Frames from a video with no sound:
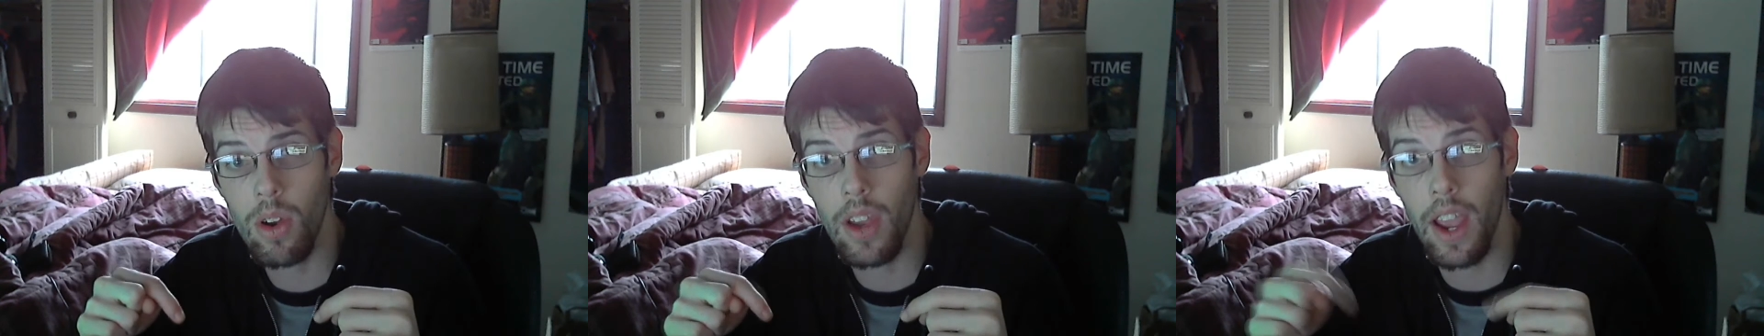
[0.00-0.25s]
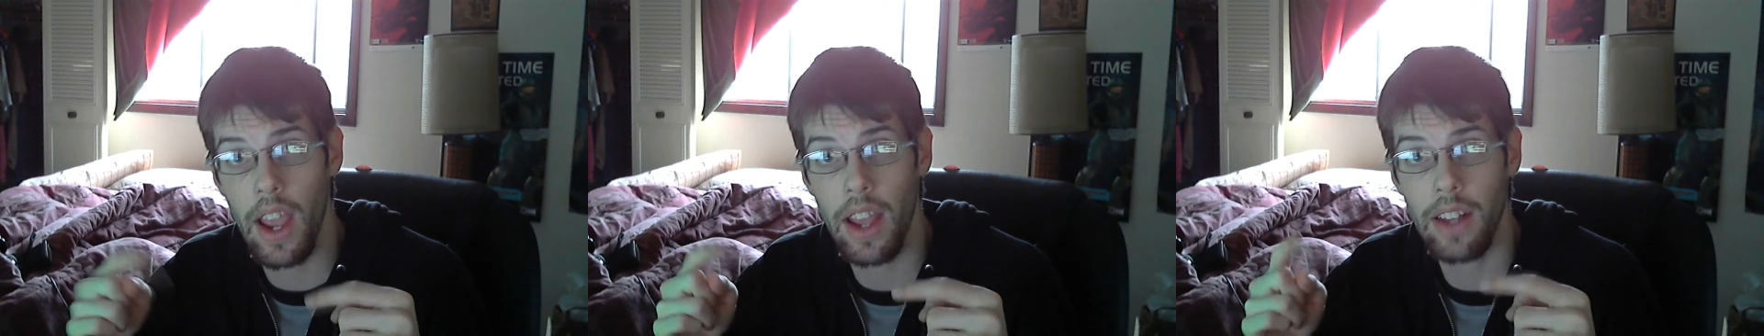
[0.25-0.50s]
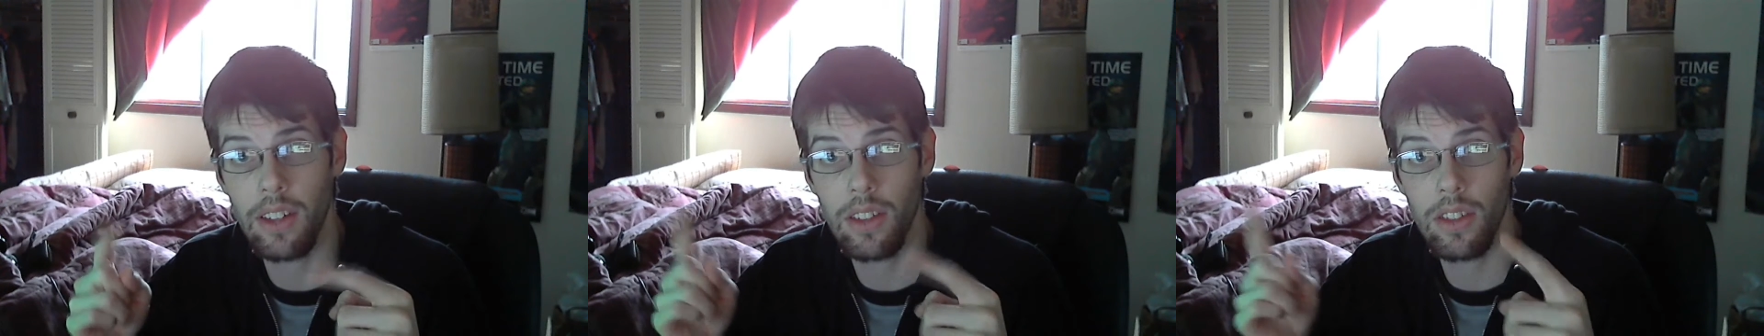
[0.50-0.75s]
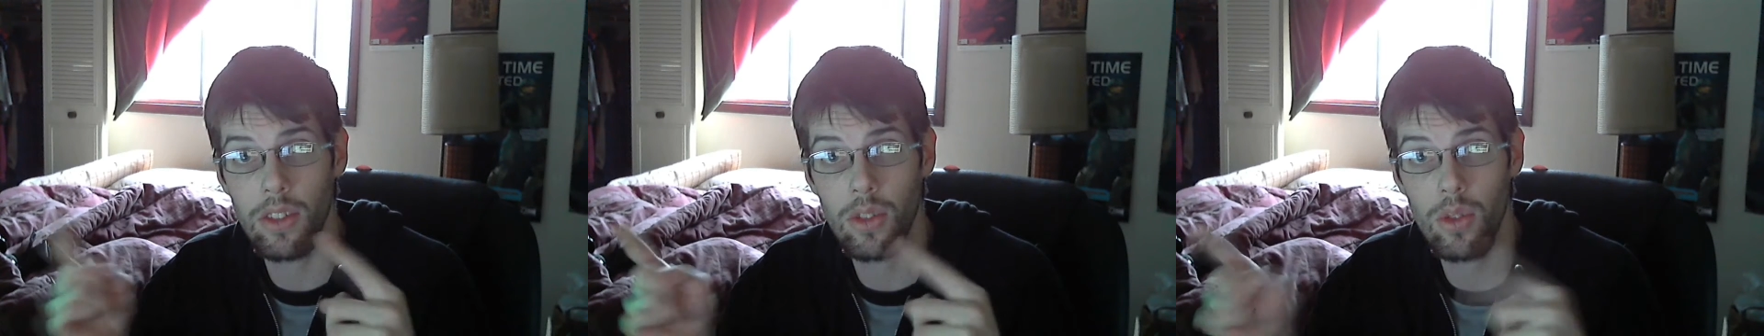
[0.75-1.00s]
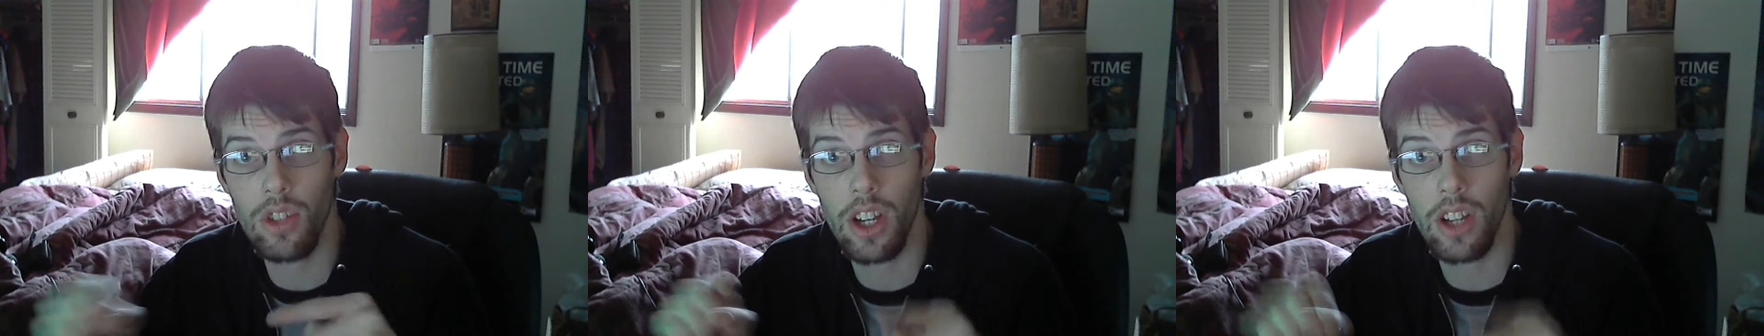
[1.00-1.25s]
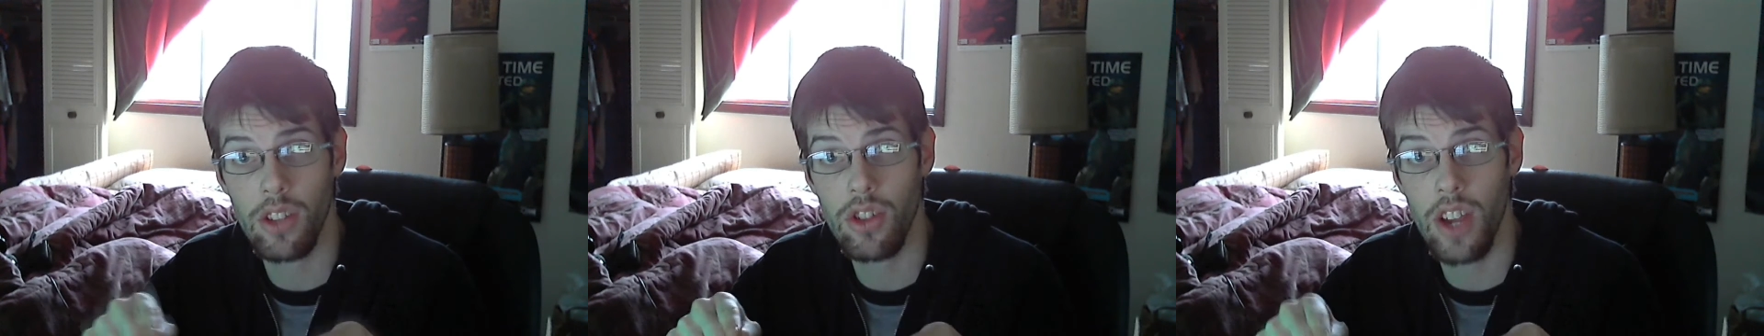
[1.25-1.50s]
and check
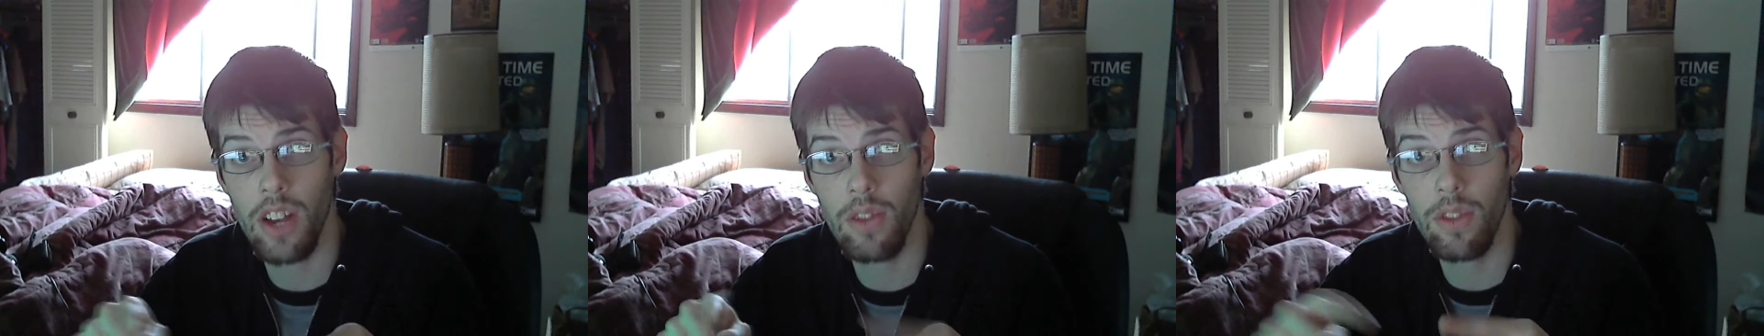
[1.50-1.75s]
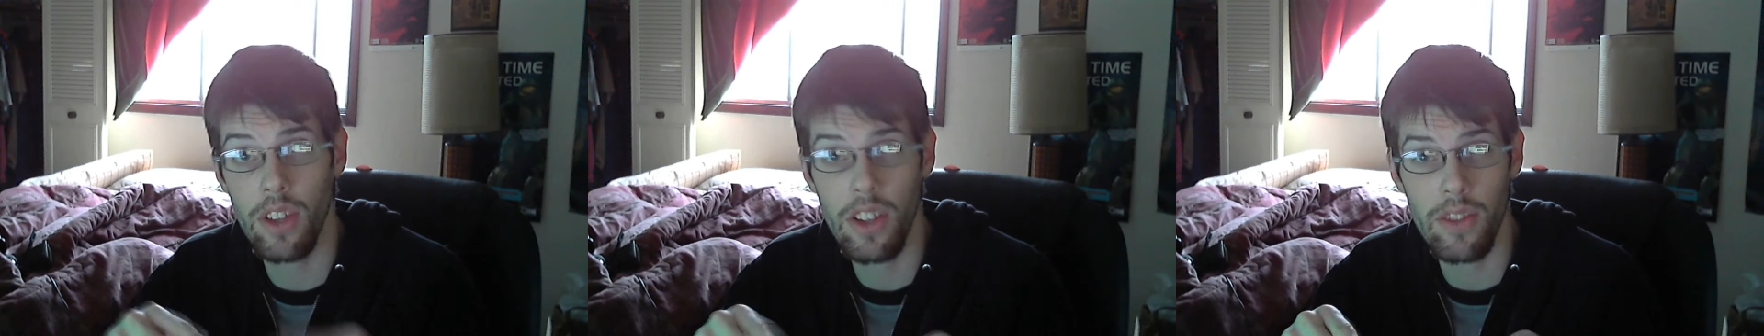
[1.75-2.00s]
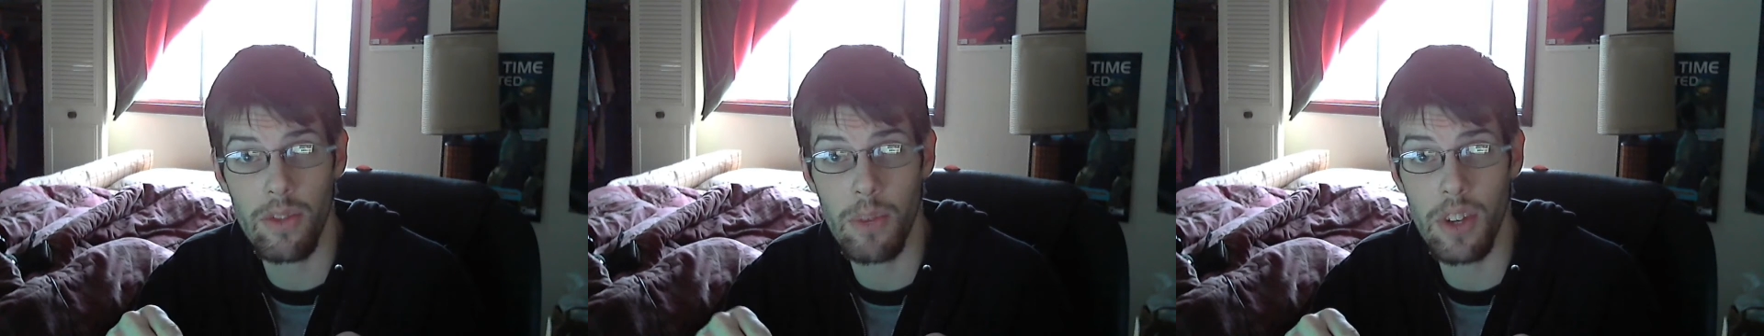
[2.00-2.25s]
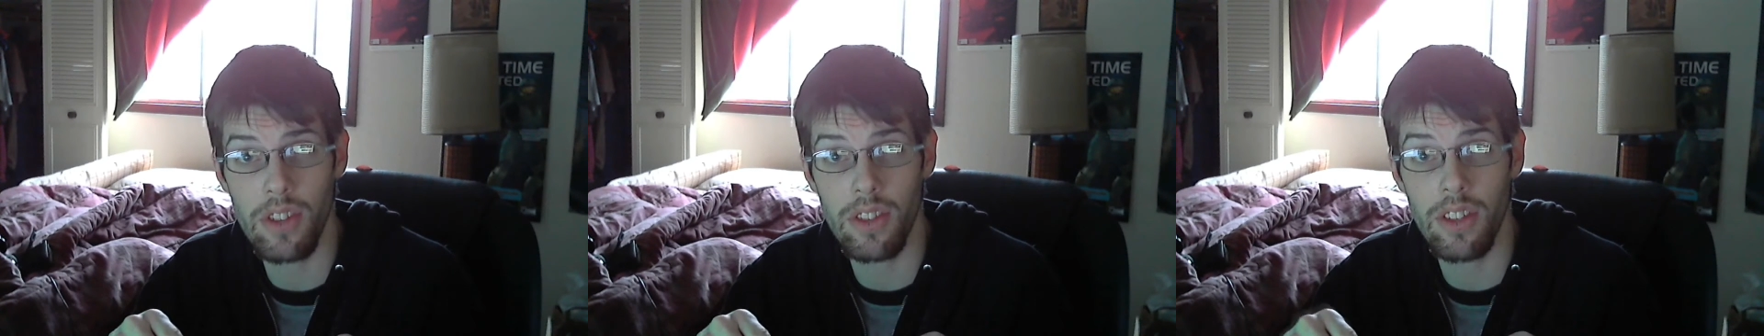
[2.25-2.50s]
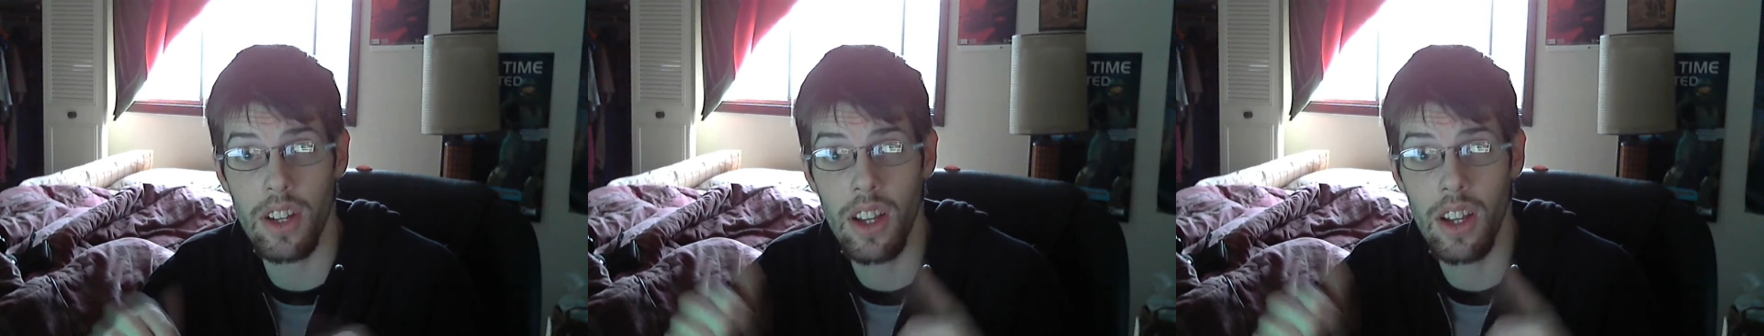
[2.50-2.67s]
out the channel for other information.